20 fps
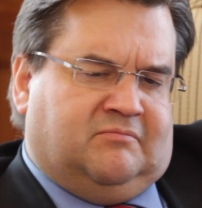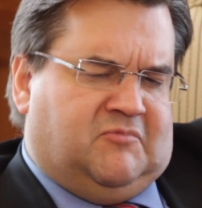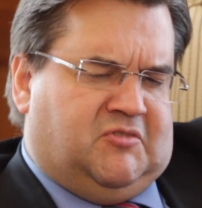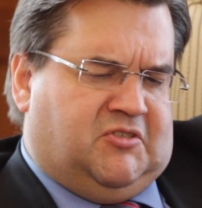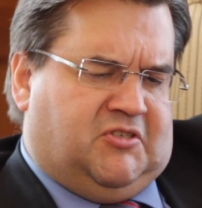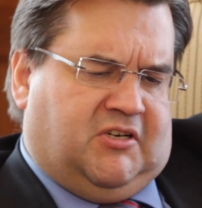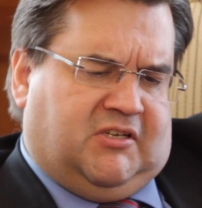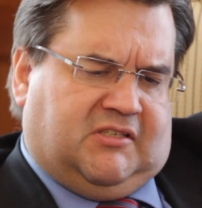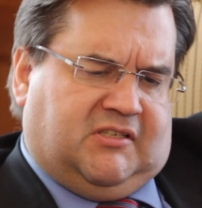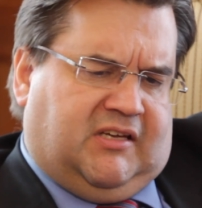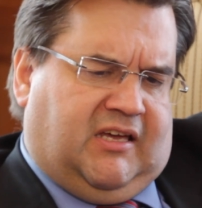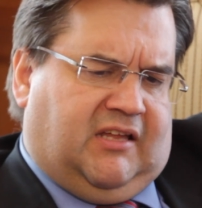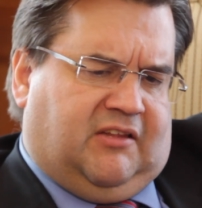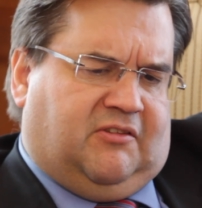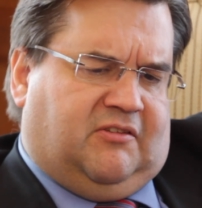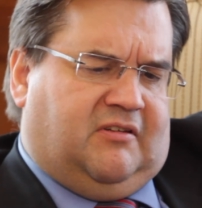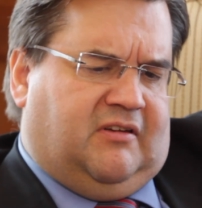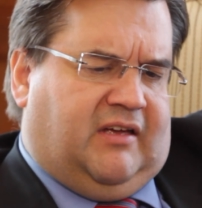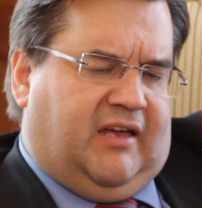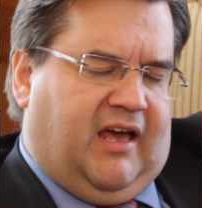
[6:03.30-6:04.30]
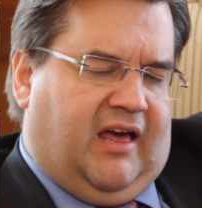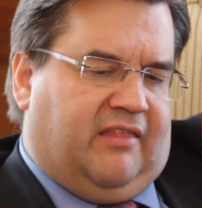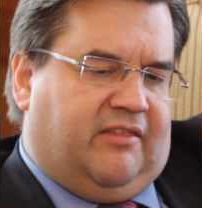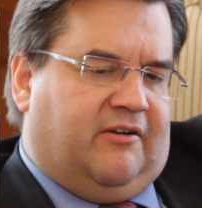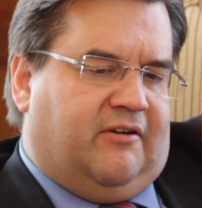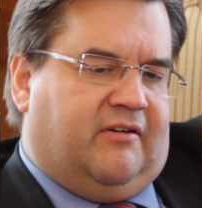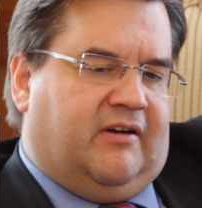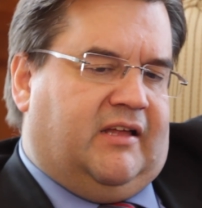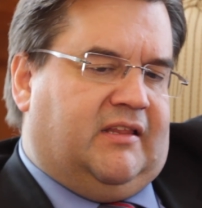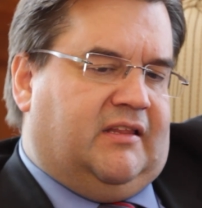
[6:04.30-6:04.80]
just get
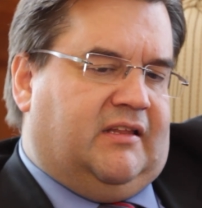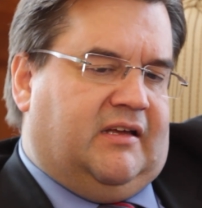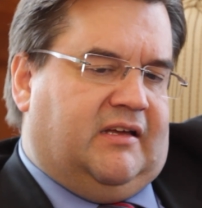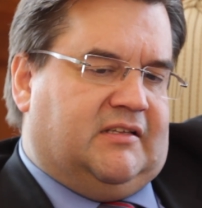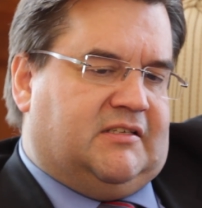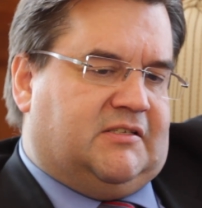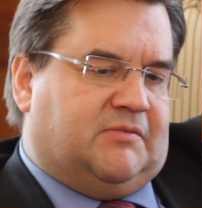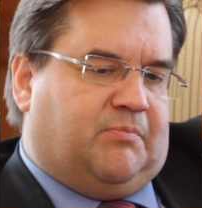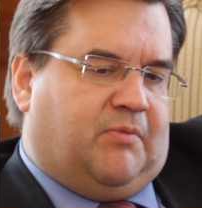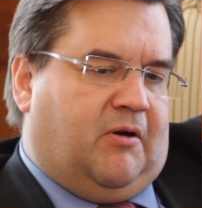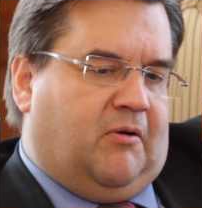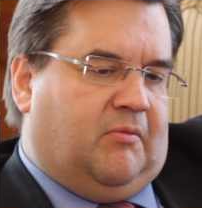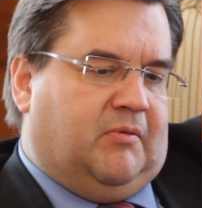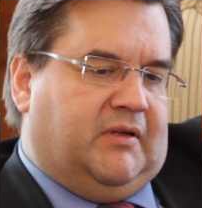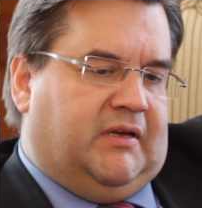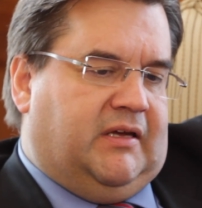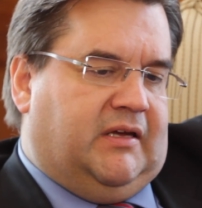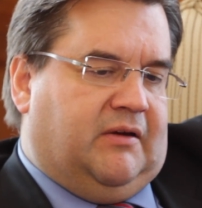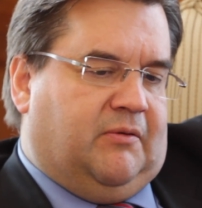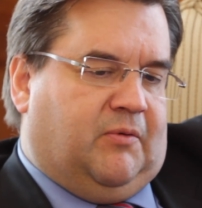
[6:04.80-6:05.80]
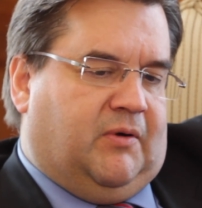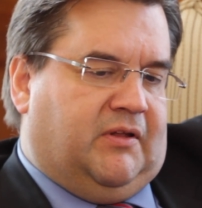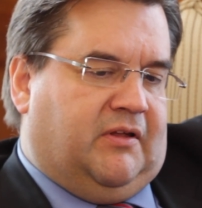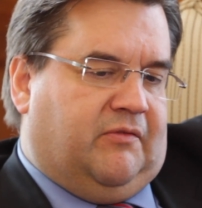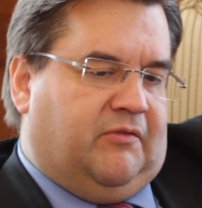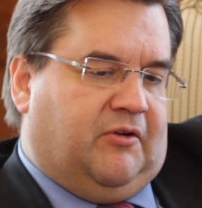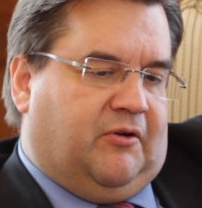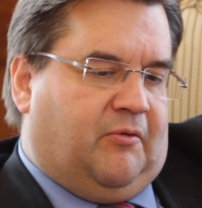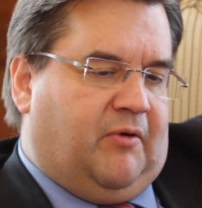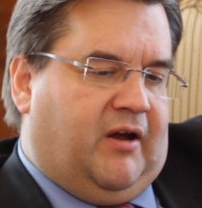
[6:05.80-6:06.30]
together, and it's probably one
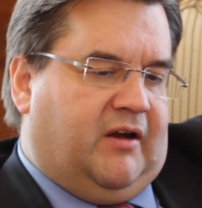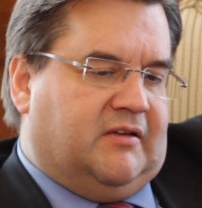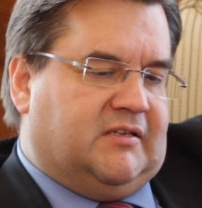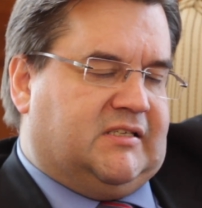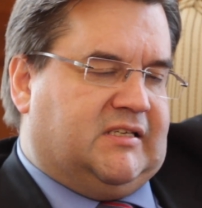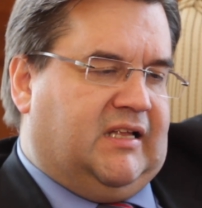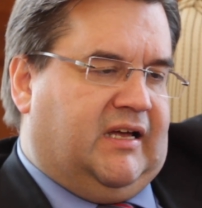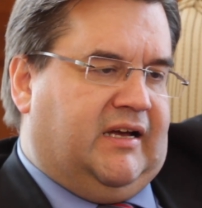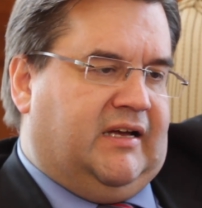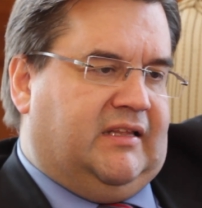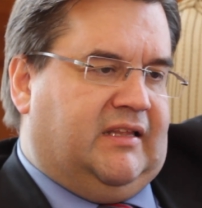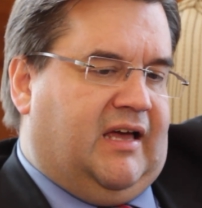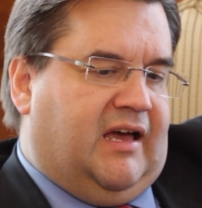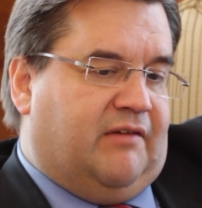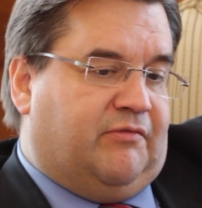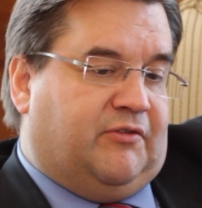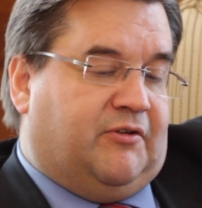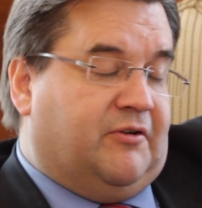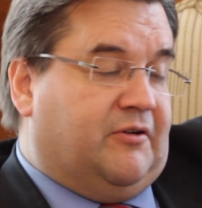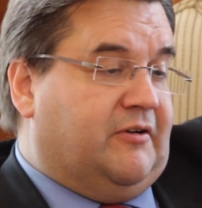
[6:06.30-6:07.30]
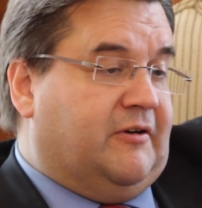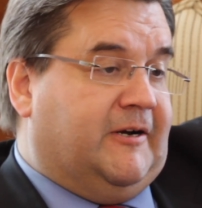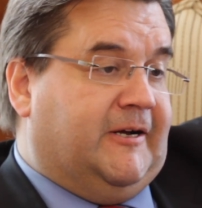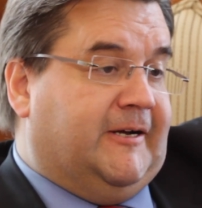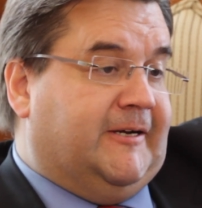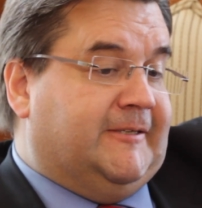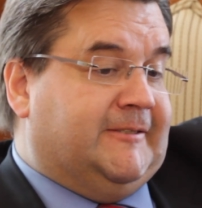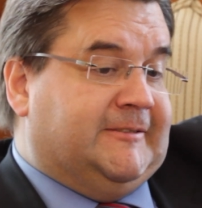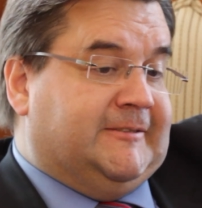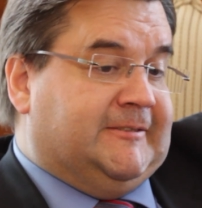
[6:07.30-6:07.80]
of the greatest line
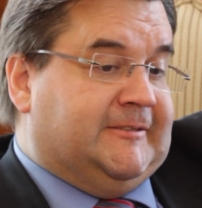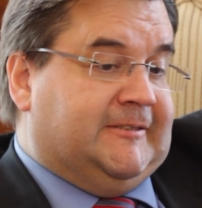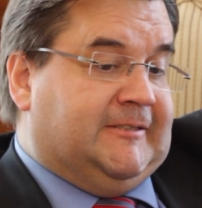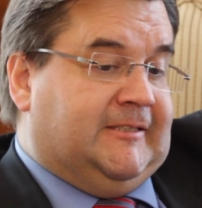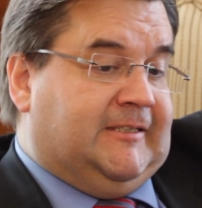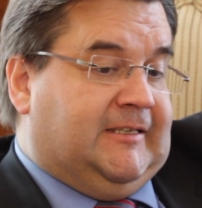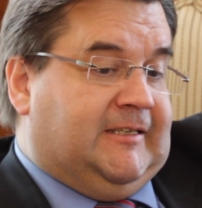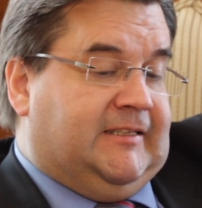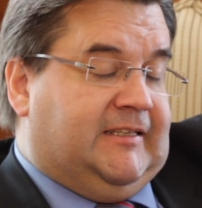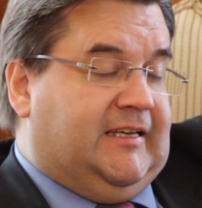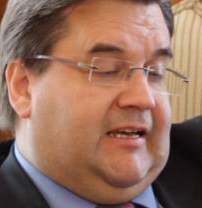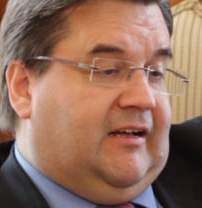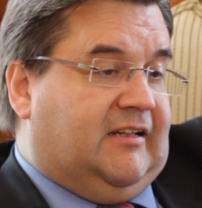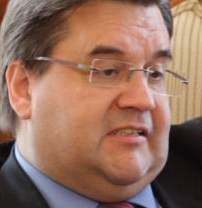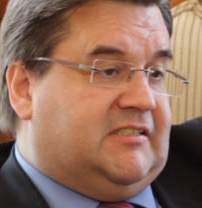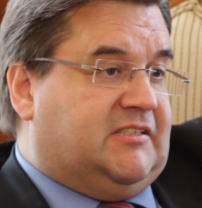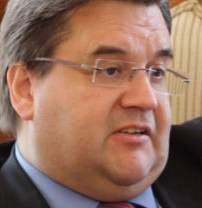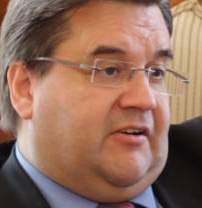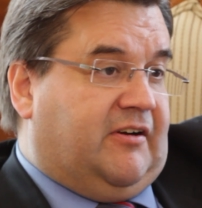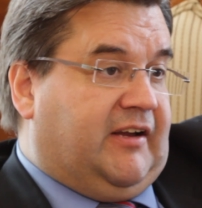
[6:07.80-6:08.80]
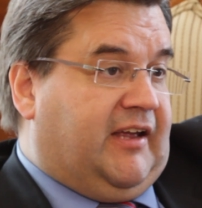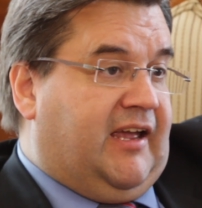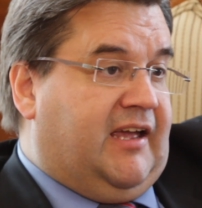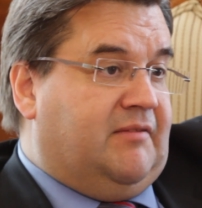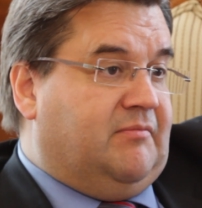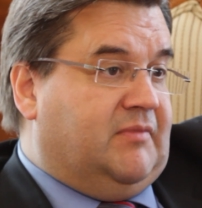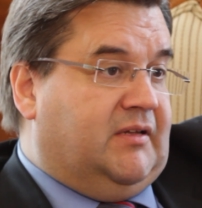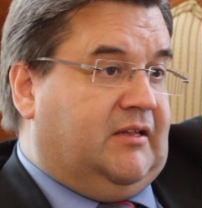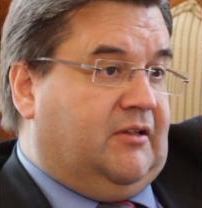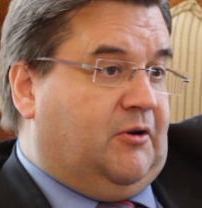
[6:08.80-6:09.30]
after the All-Star
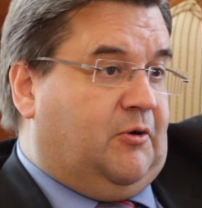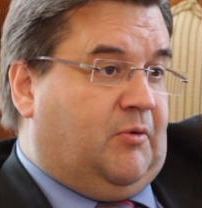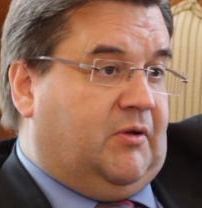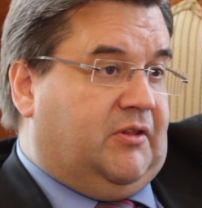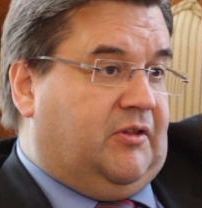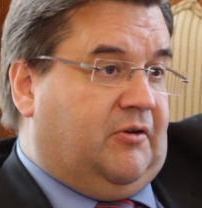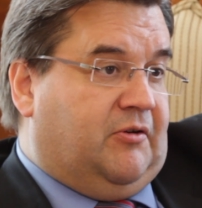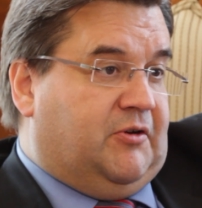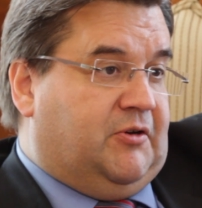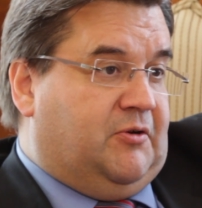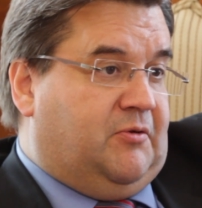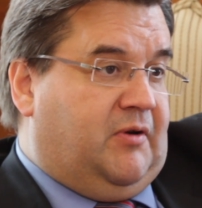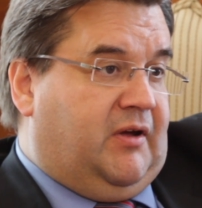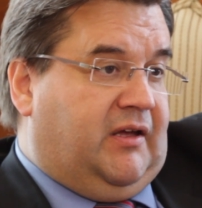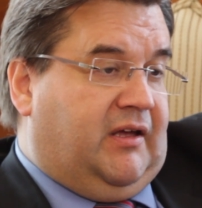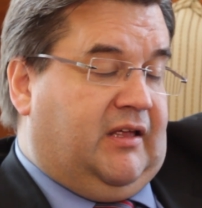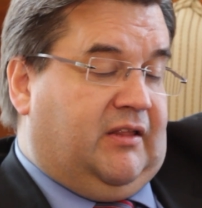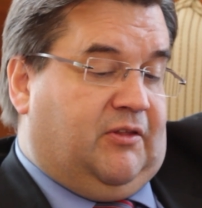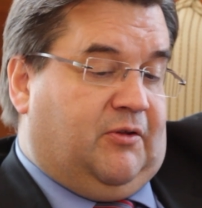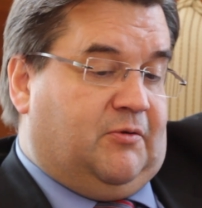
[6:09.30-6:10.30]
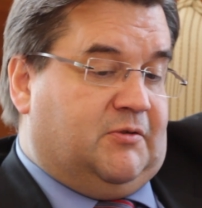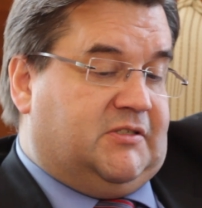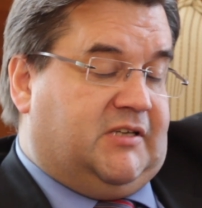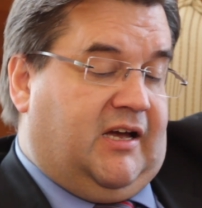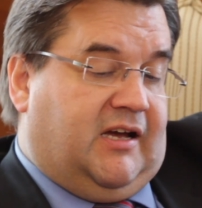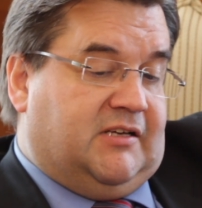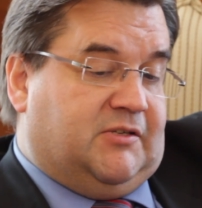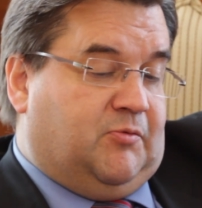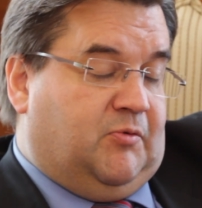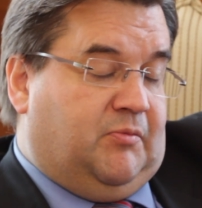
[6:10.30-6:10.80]
game, and look what they're doing, and those
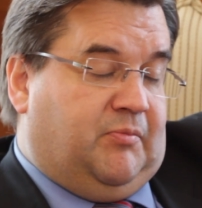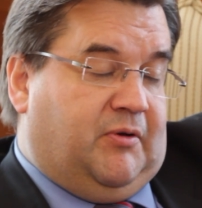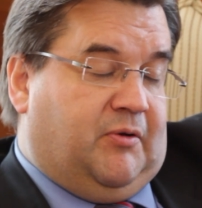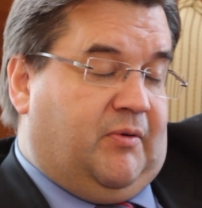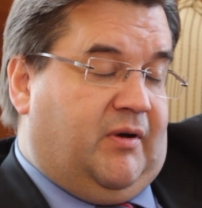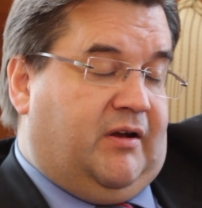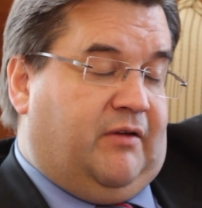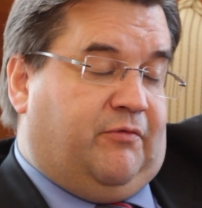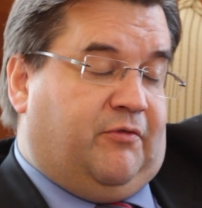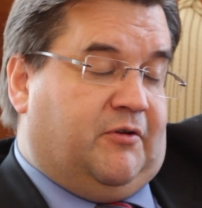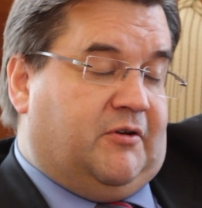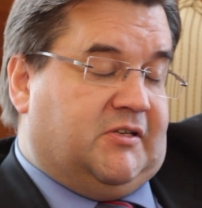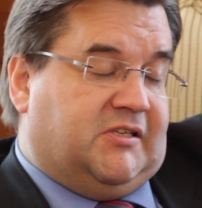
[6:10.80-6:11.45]
guys will be ready for the